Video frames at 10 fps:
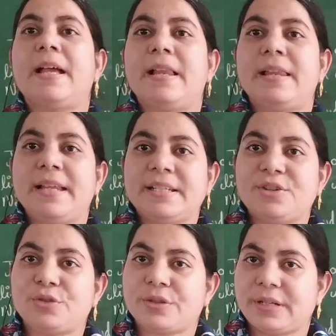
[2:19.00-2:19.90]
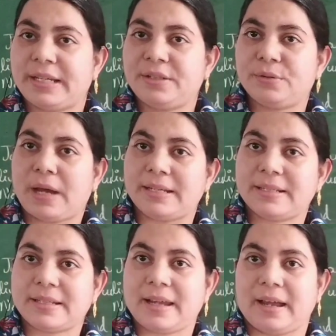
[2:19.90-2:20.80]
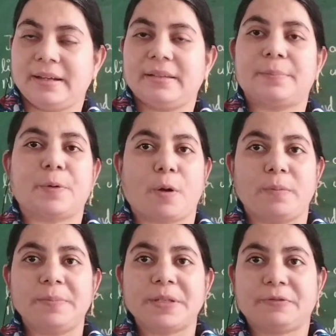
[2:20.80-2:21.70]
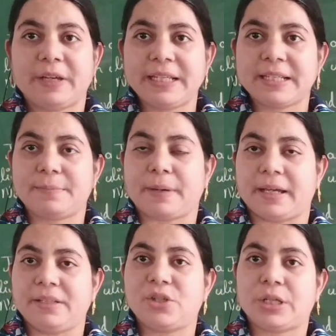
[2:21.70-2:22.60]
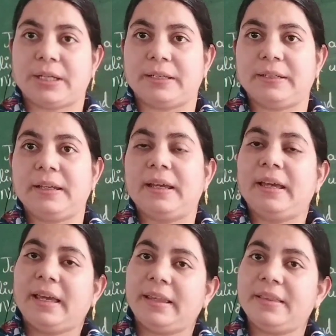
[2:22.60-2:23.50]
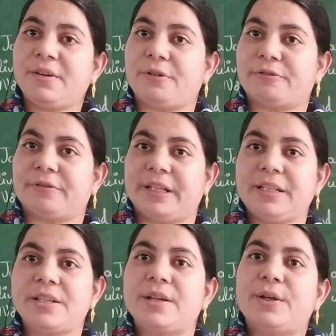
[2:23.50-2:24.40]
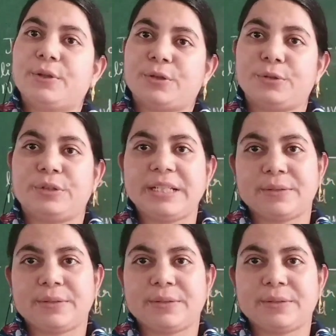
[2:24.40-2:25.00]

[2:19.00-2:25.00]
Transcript: Let us try to understand the problems faced by Jane in the orphanage through this